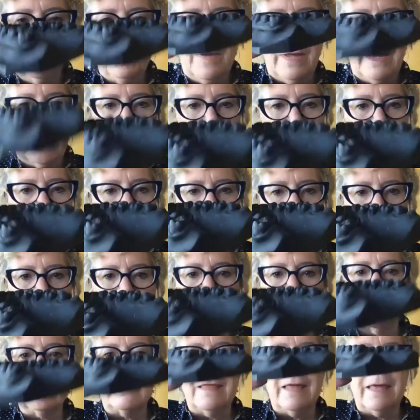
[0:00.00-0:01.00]
can
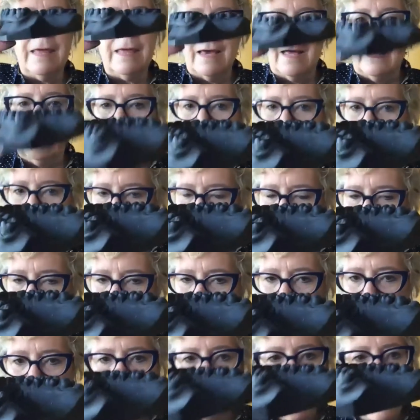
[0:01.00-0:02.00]
make the
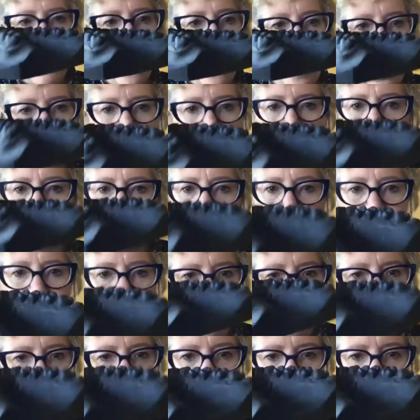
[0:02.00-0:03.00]
aligners. All
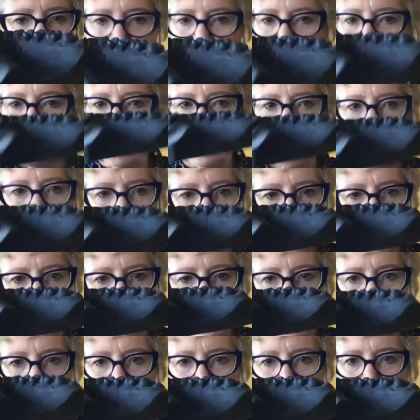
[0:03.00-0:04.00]
Invisaligners are
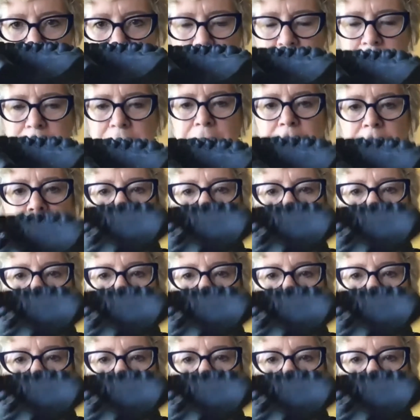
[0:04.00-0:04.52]
3D printed,